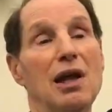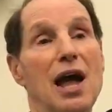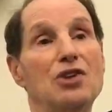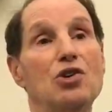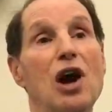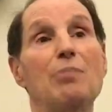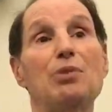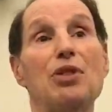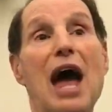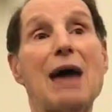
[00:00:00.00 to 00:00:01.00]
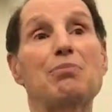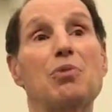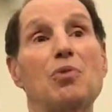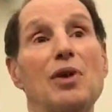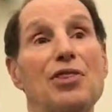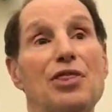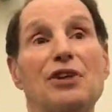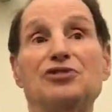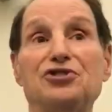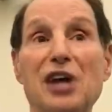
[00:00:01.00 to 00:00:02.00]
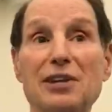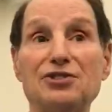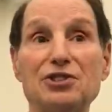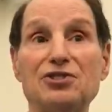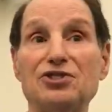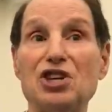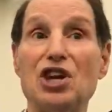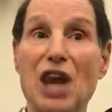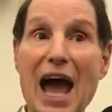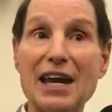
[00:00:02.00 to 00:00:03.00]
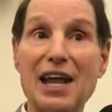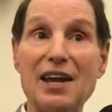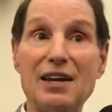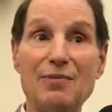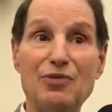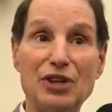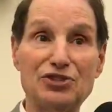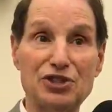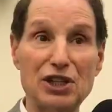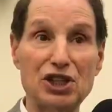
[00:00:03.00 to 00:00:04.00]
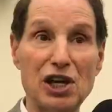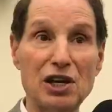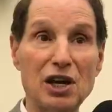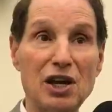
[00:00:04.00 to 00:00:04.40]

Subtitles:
And you couple that with the Citizens United decision,